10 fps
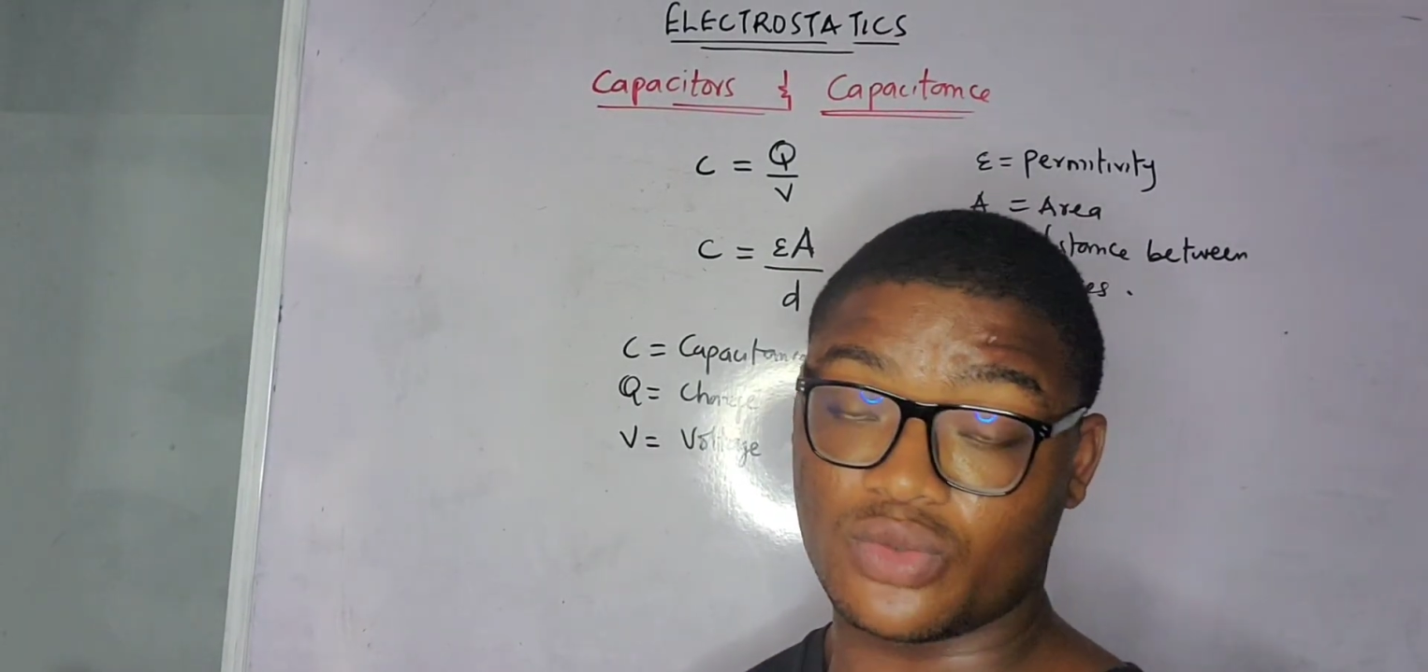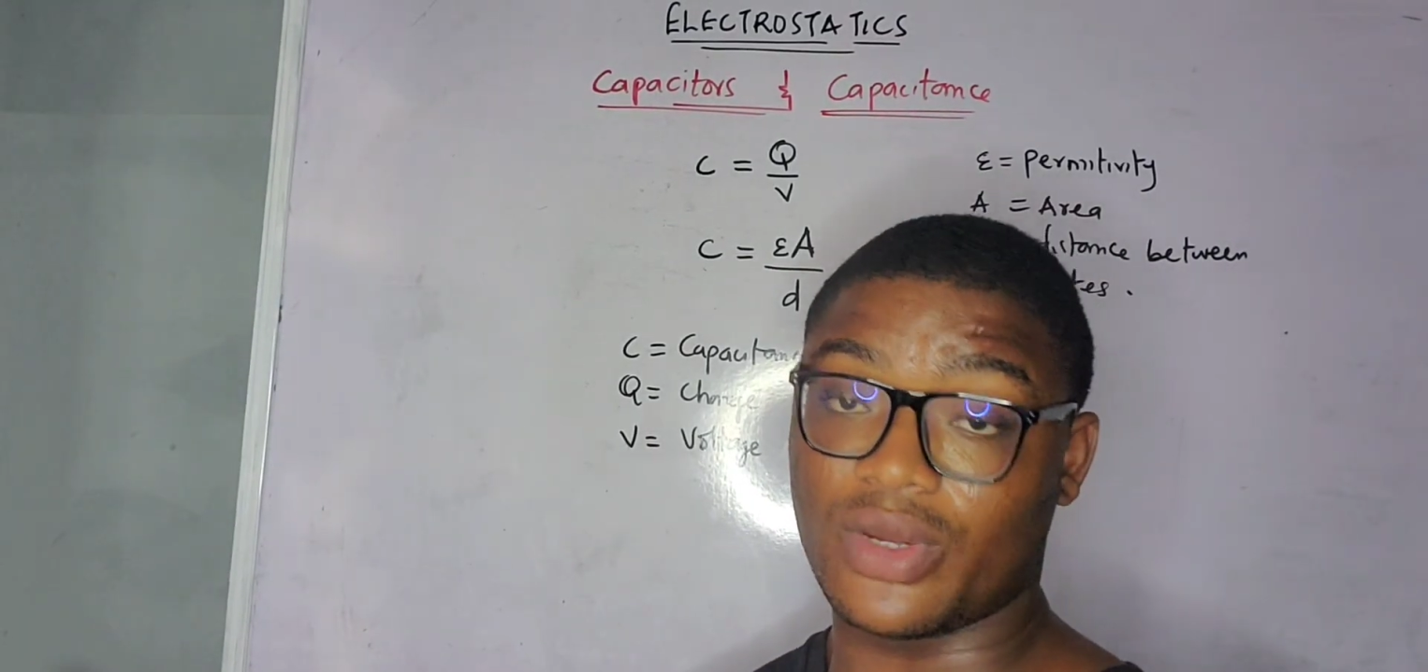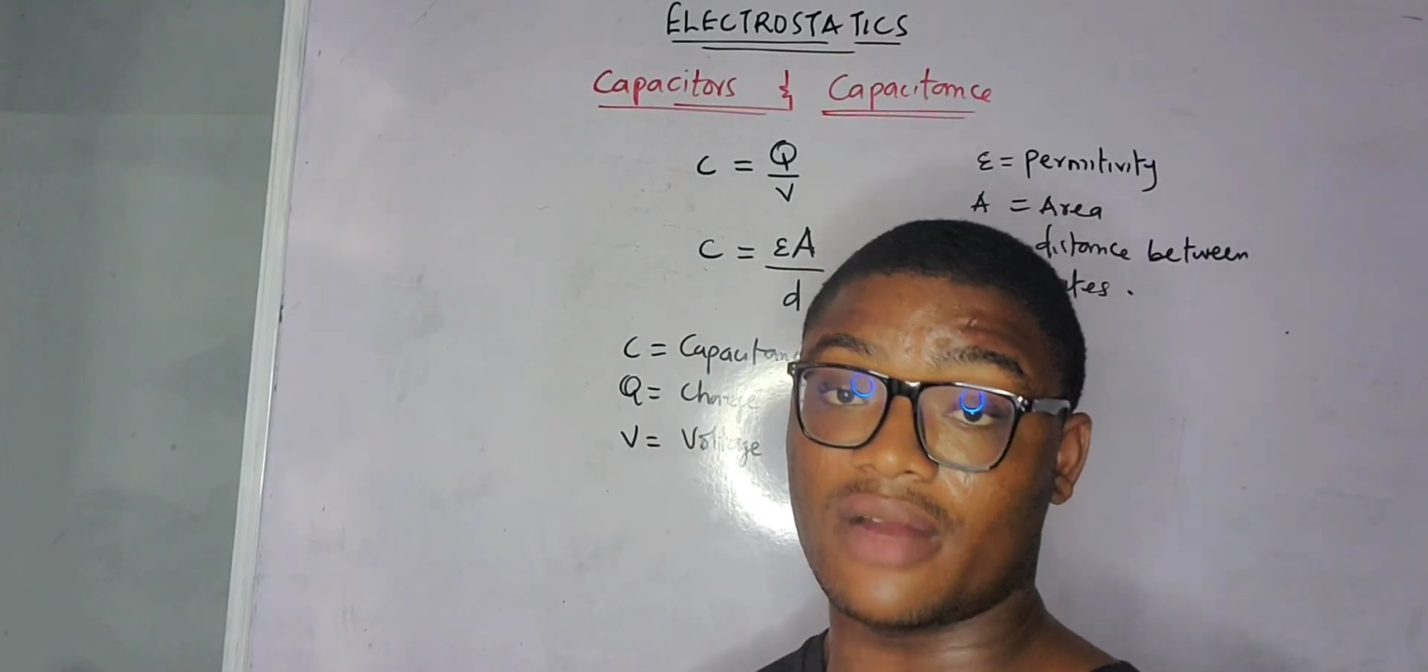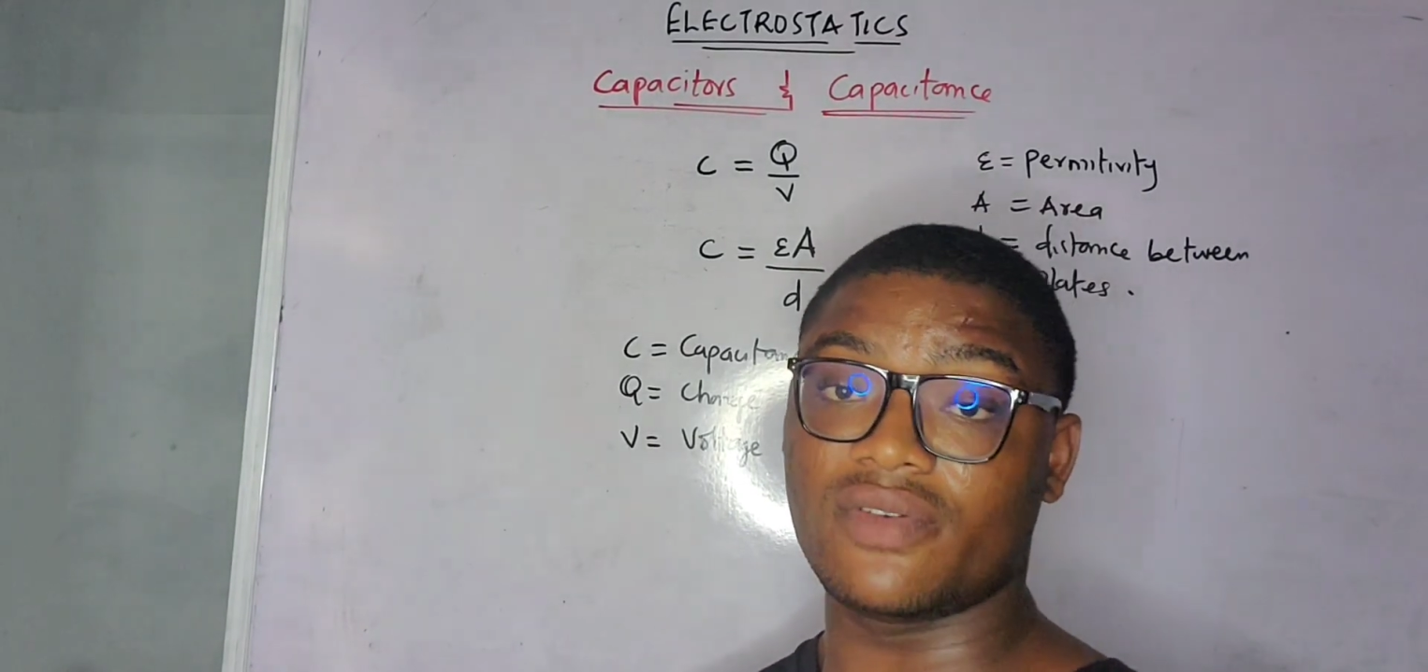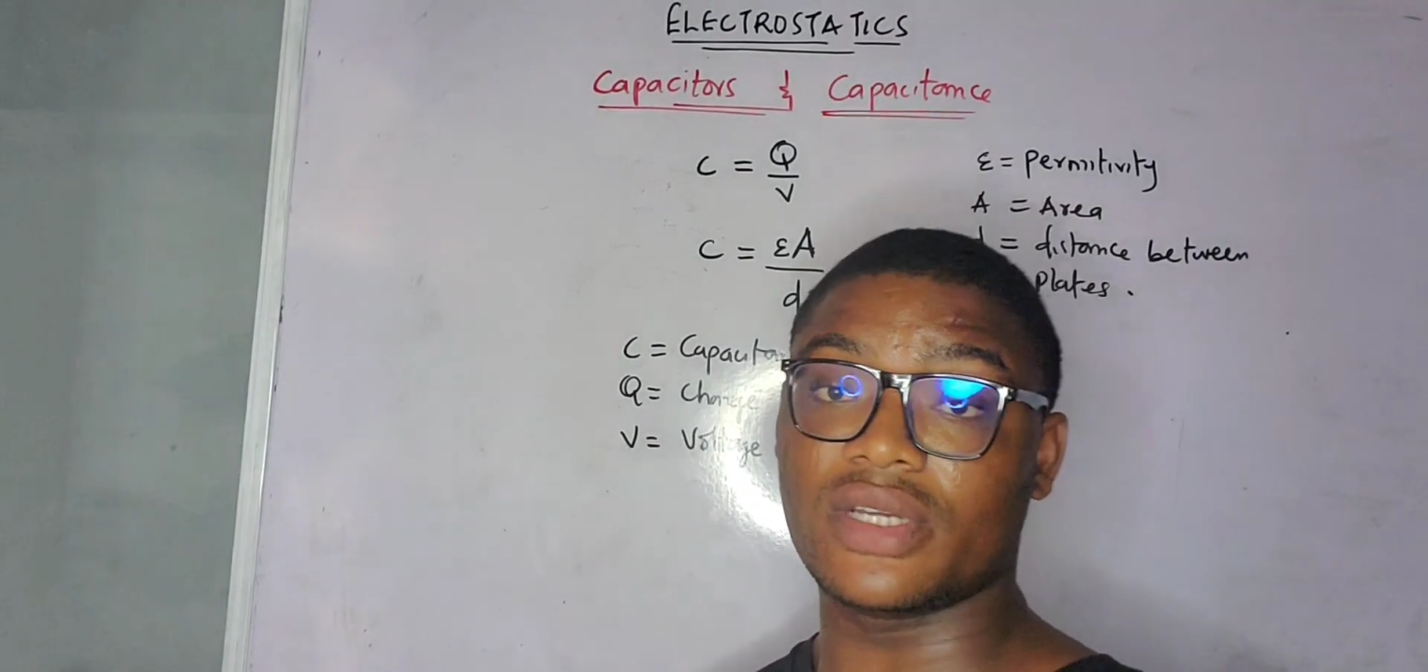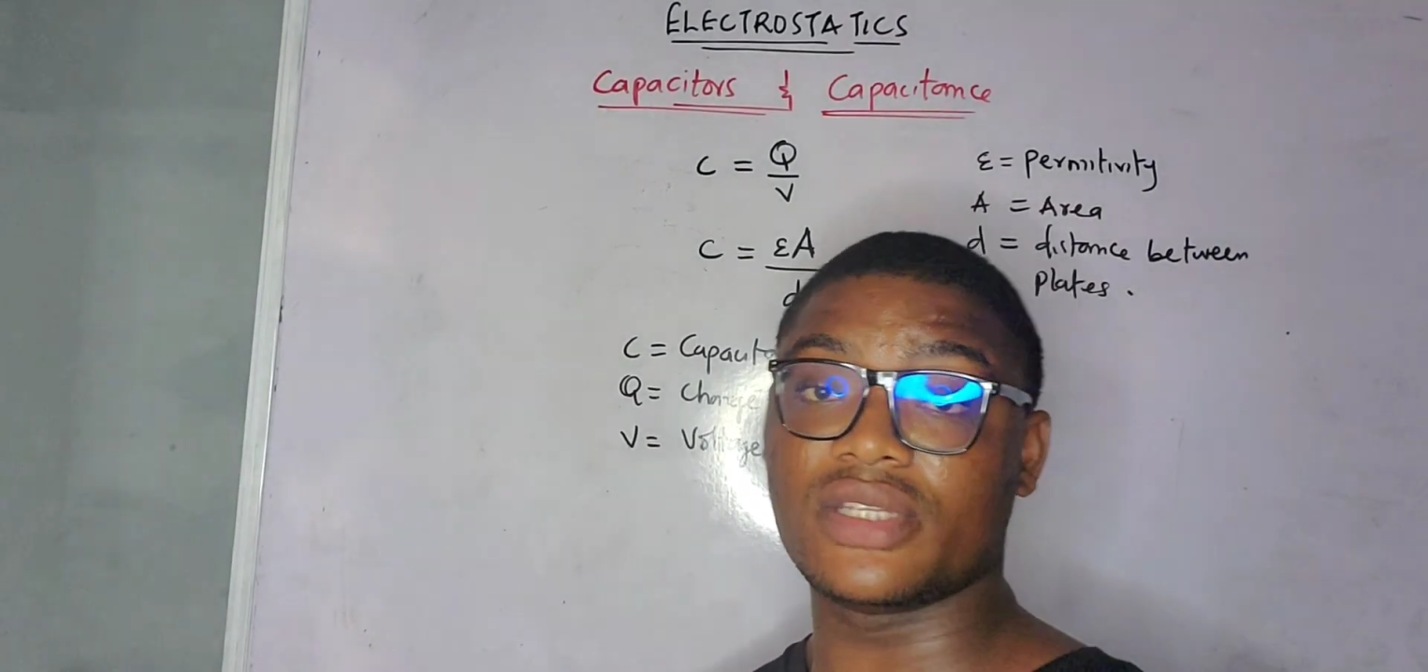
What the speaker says: So we have